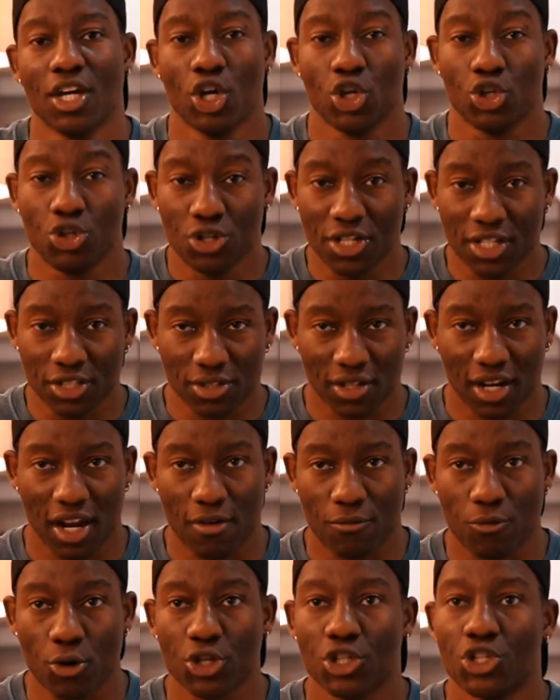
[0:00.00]
You need to
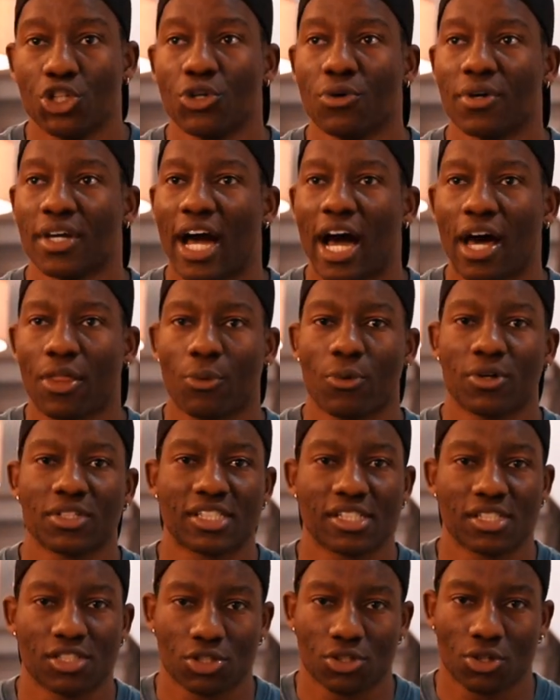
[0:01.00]
love what you're doing, otherwise
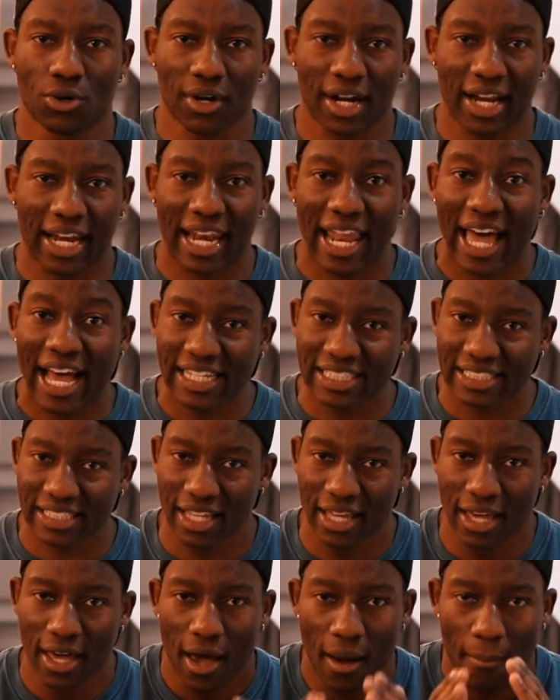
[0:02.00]
this is not gonna last.
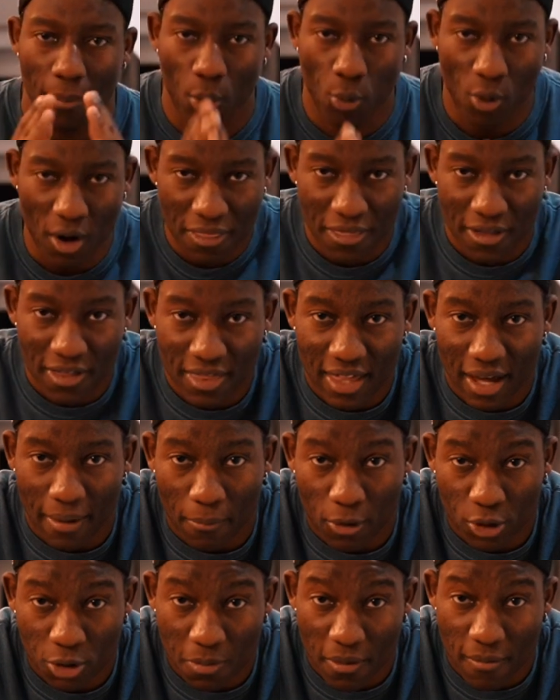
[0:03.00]
But one thing that
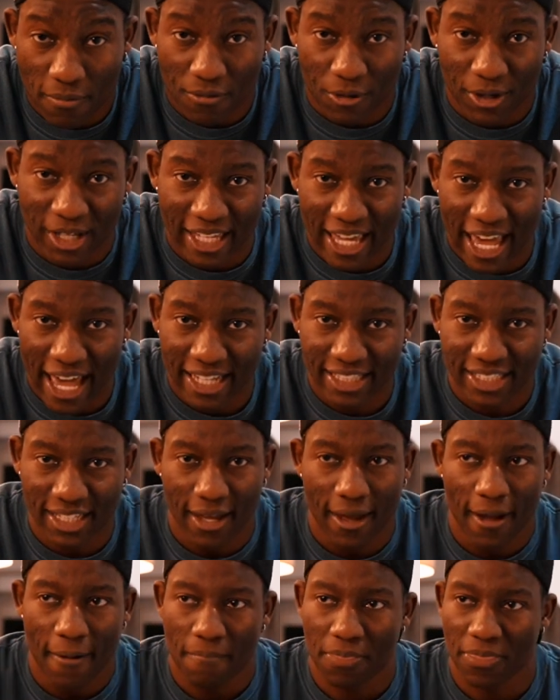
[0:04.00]
most people forget,
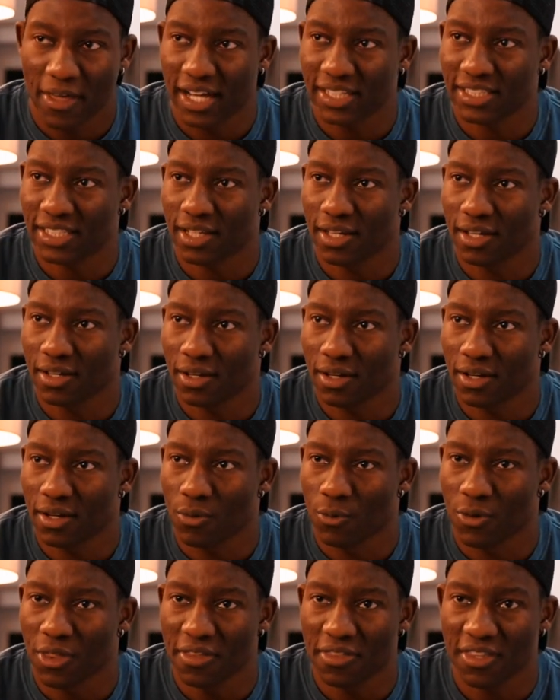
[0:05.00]
that
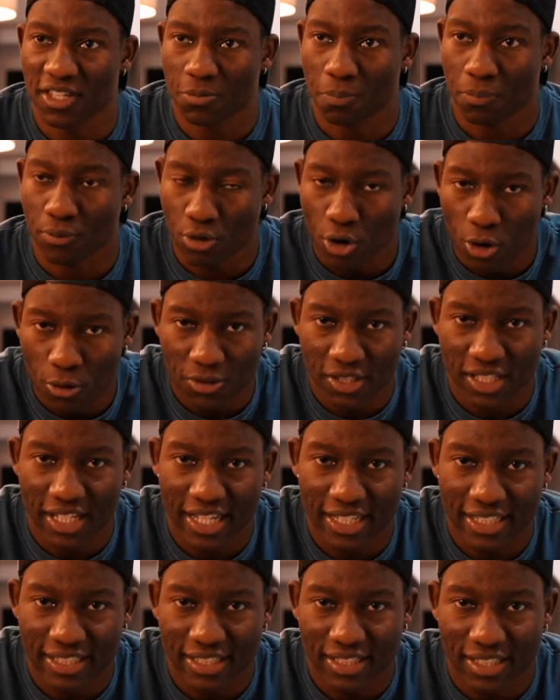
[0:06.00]
within this
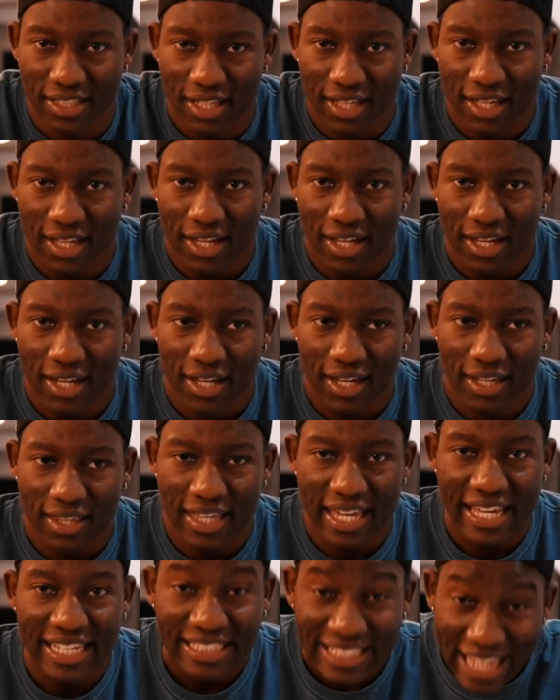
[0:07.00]
process,
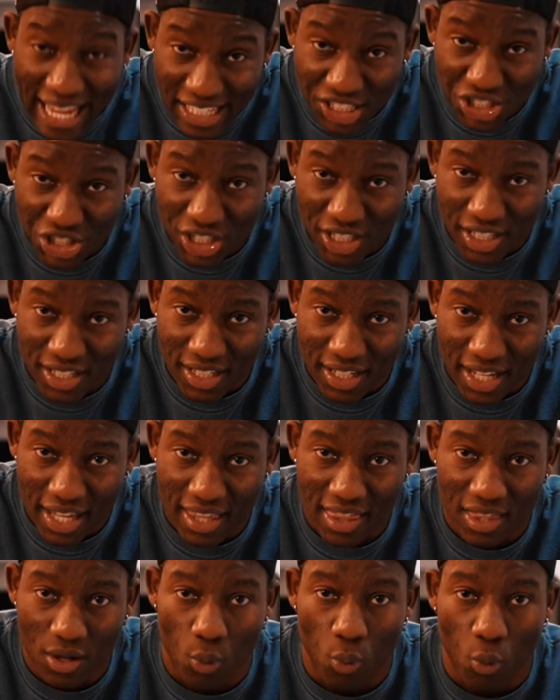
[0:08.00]
the intention
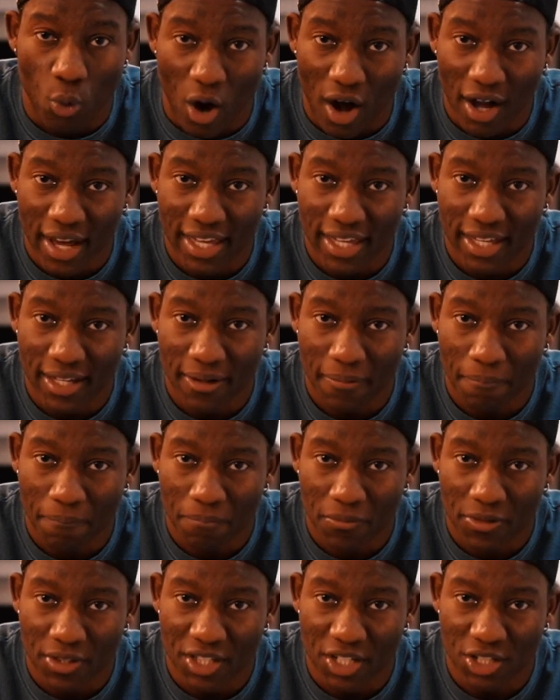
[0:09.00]
and the why
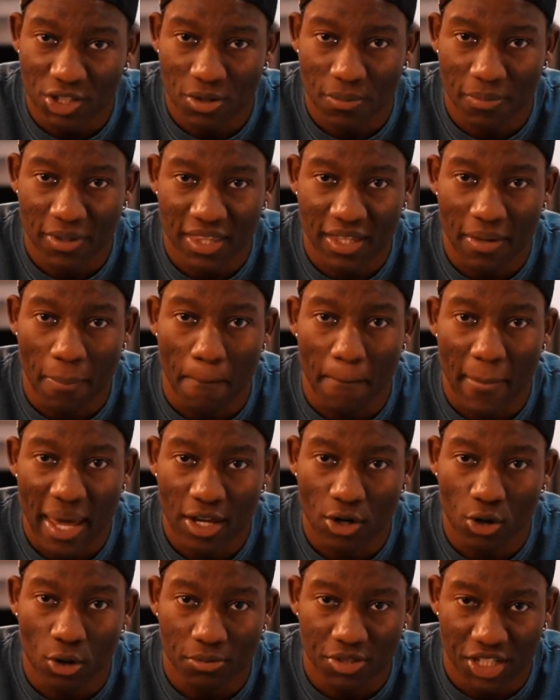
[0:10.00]
needs to be the
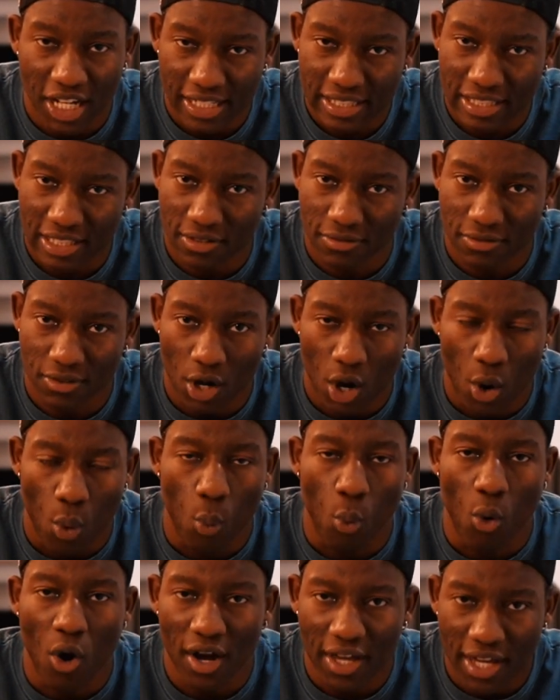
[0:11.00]
main objective.
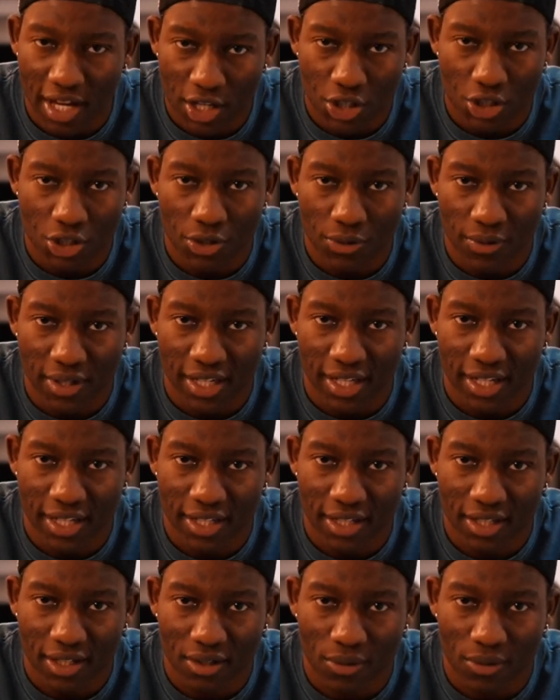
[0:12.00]
Why are you doing it?